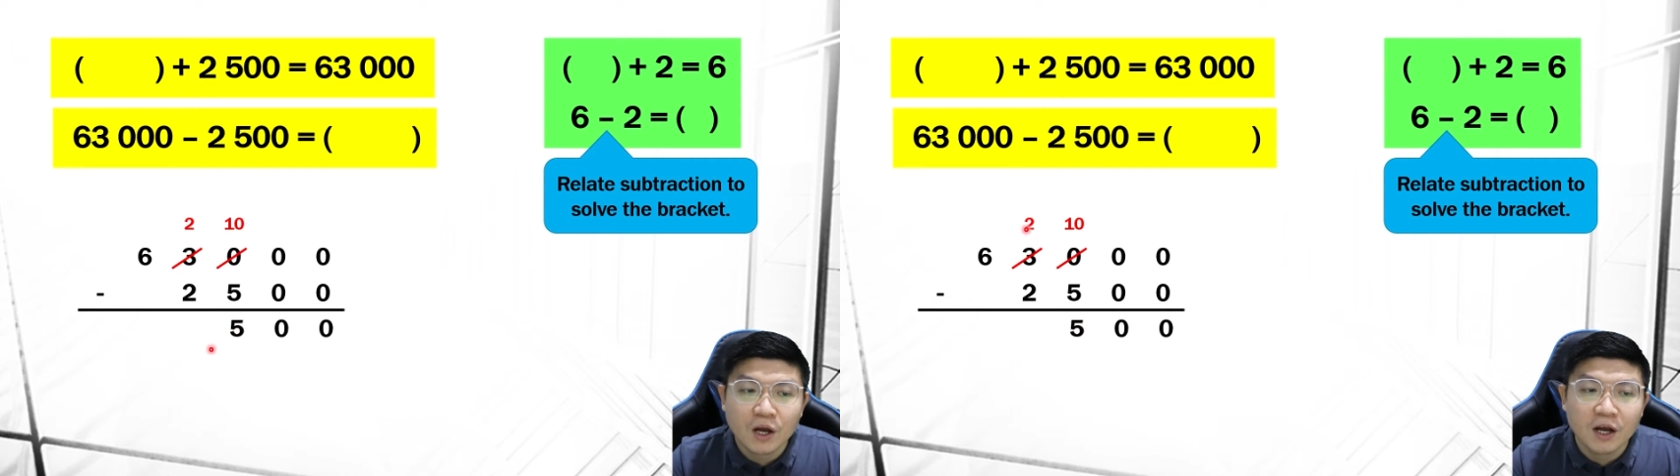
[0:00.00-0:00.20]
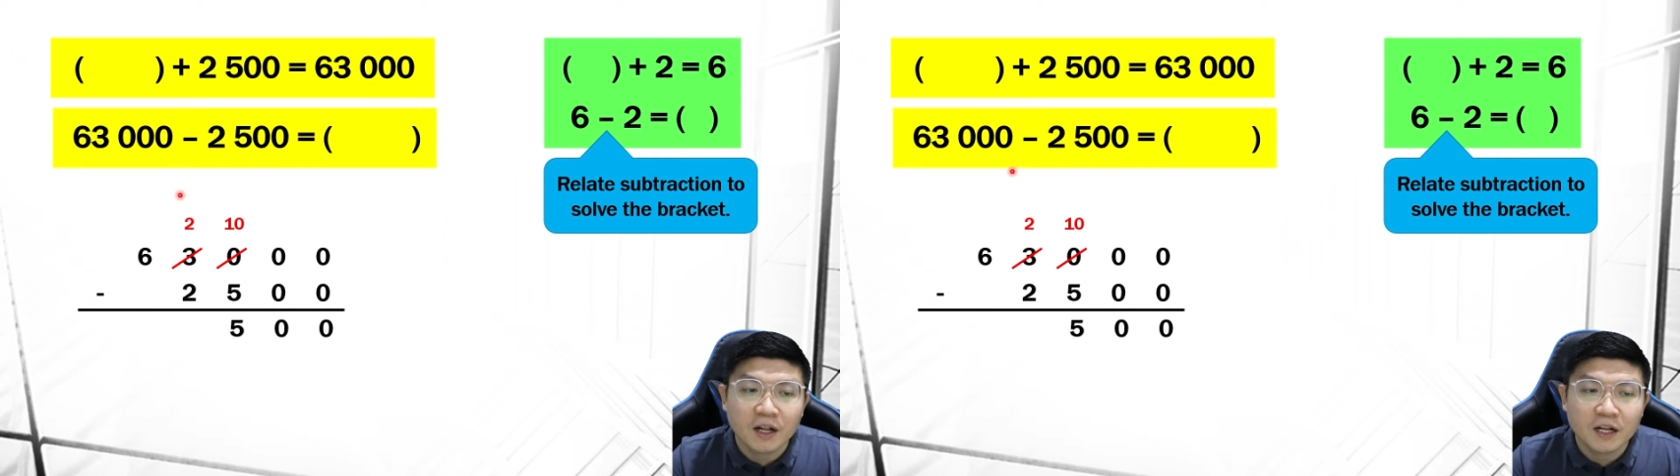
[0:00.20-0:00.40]

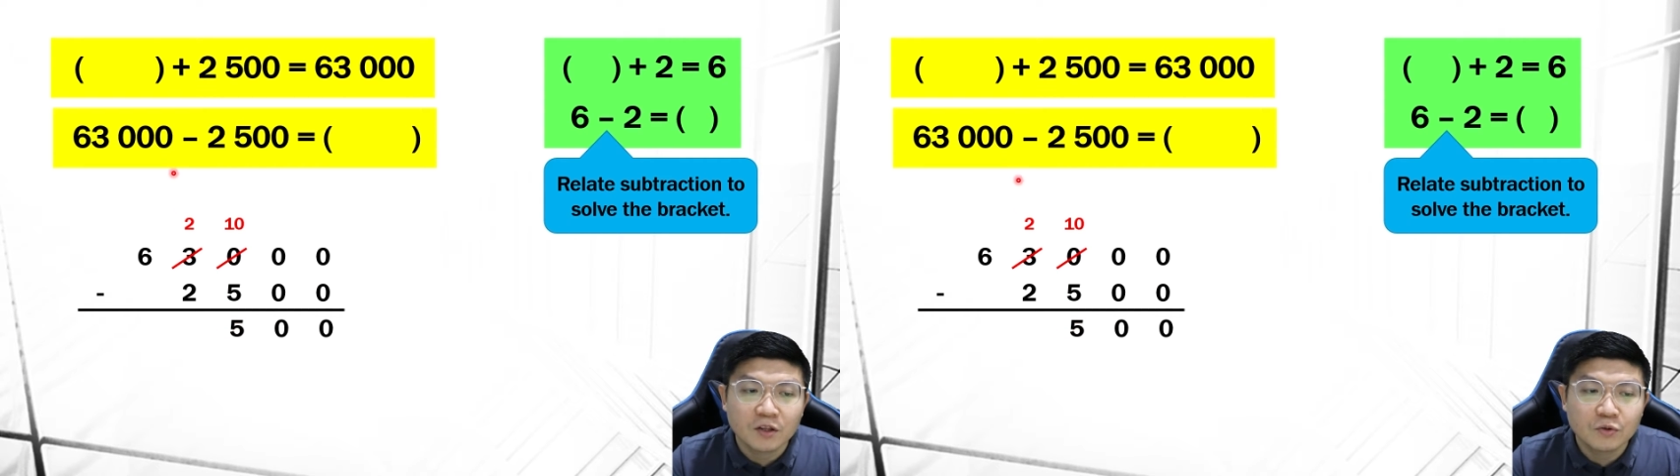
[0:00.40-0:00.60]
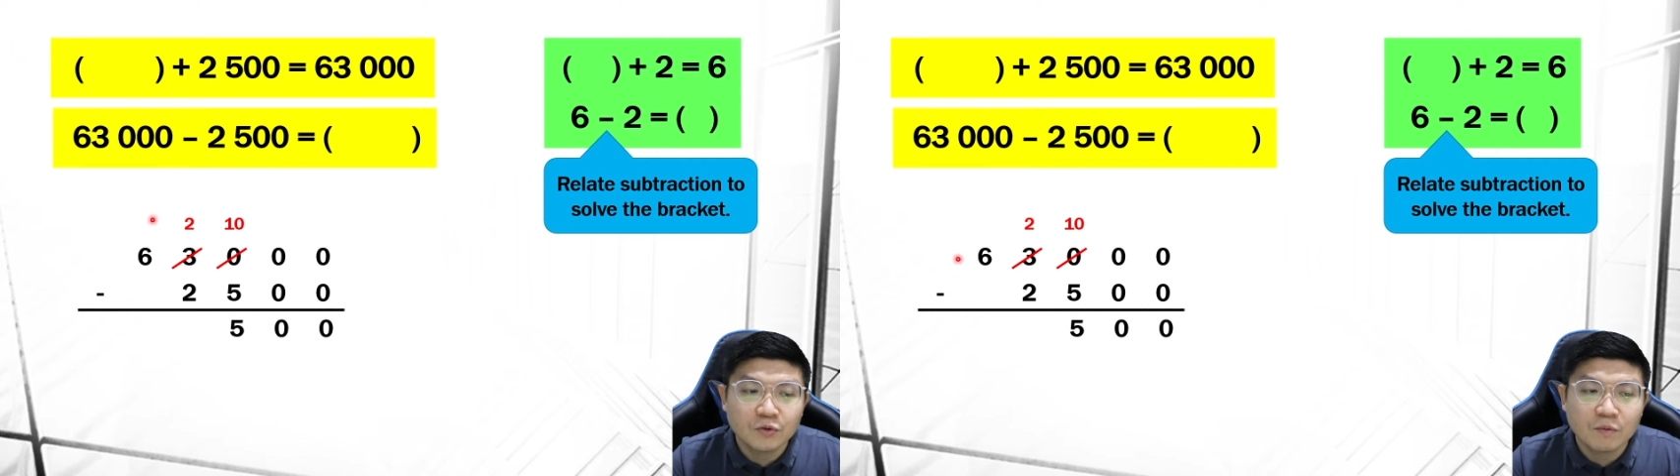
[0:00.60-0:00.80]
And then
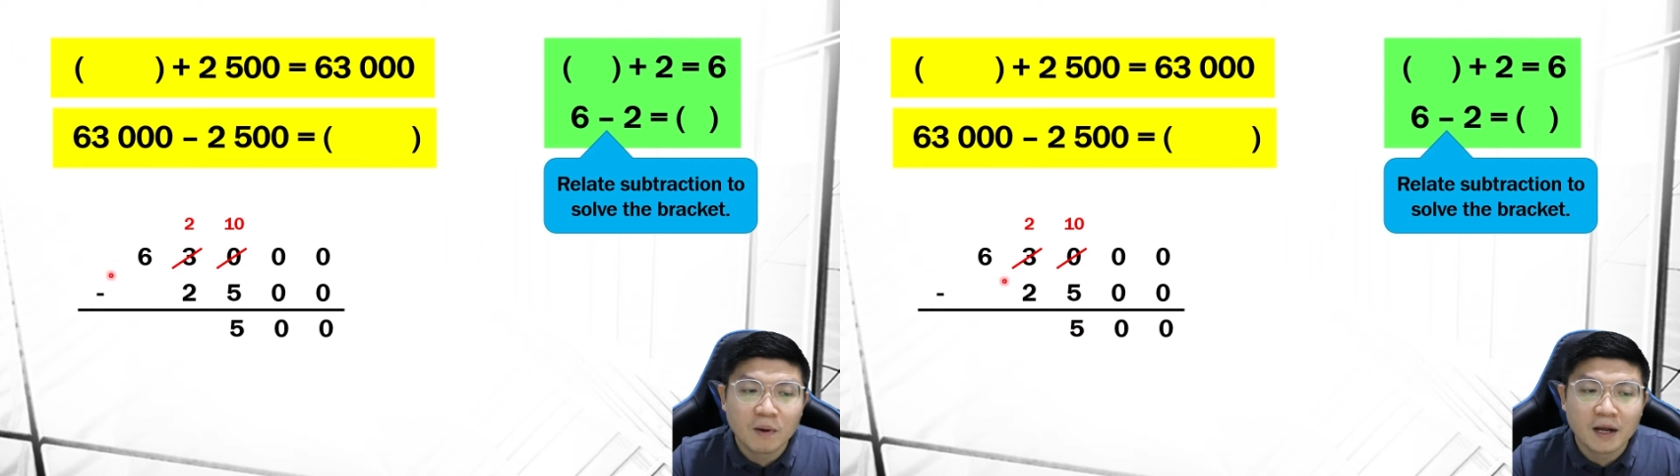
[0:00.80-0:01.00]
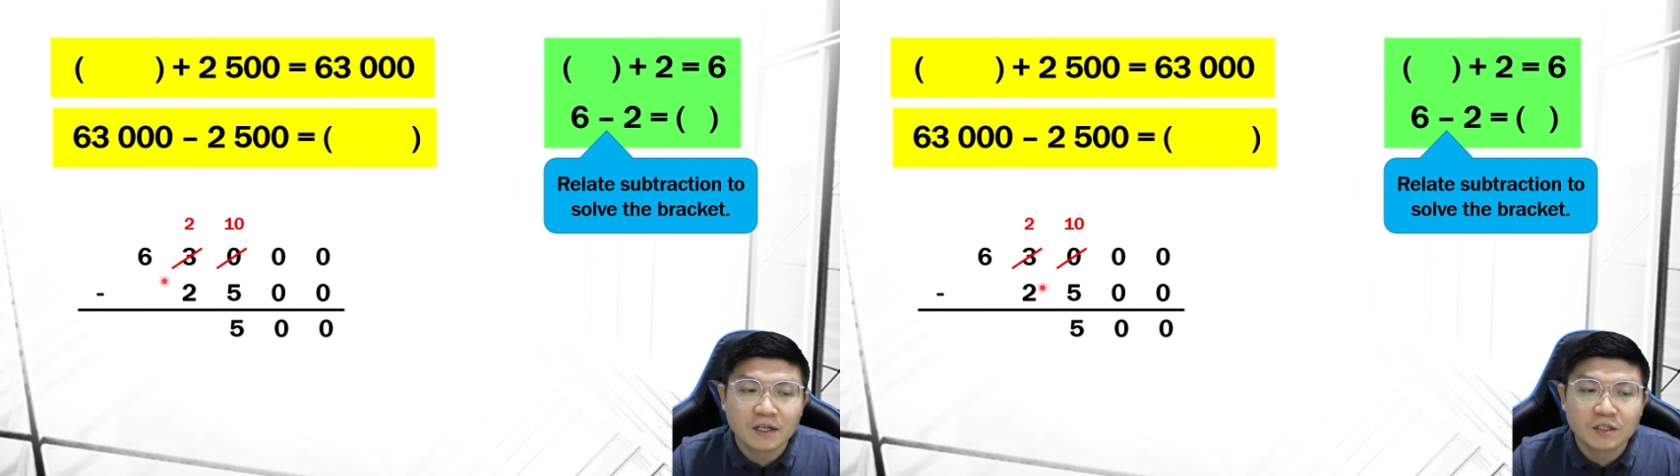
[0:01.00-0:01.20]
2
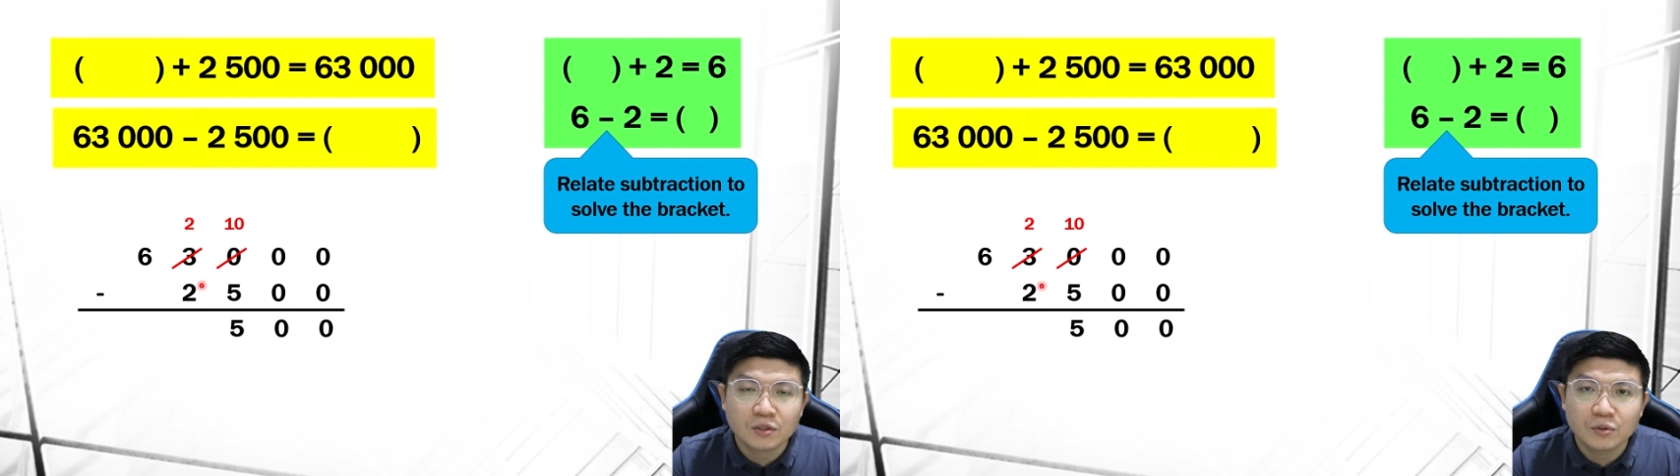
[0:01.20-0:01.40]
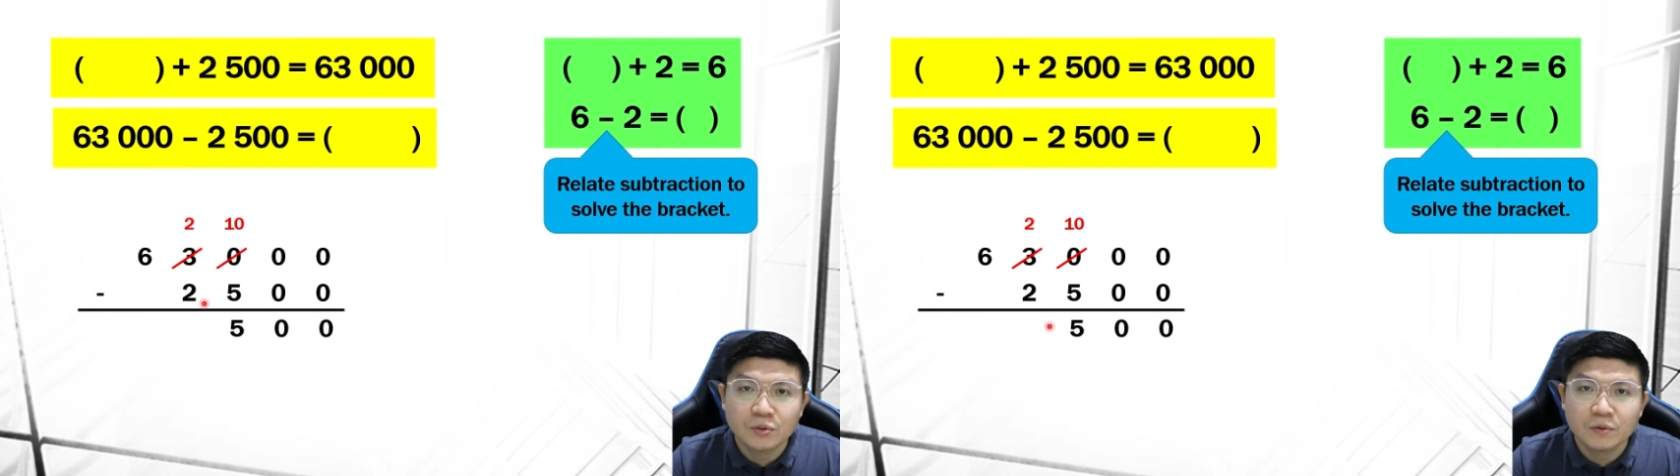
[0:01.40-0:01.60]
minus 2,